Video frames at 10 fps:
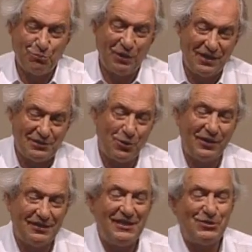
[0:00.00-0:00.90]
When I
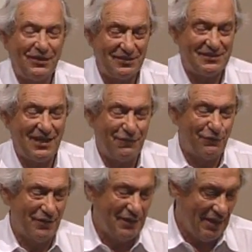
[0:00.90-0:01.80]
started teaching at
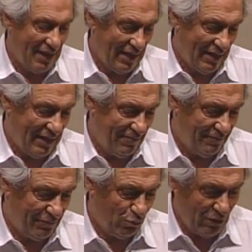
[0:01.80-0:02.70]
Stanford,
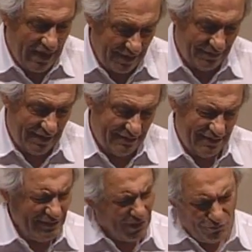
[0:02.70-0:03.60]
um, we had the
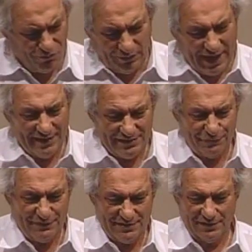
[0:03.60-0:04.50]
idea, you know, roulette is a
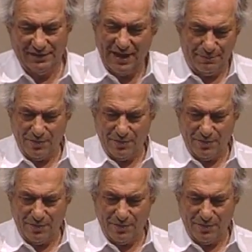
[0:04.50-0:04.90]
physical game.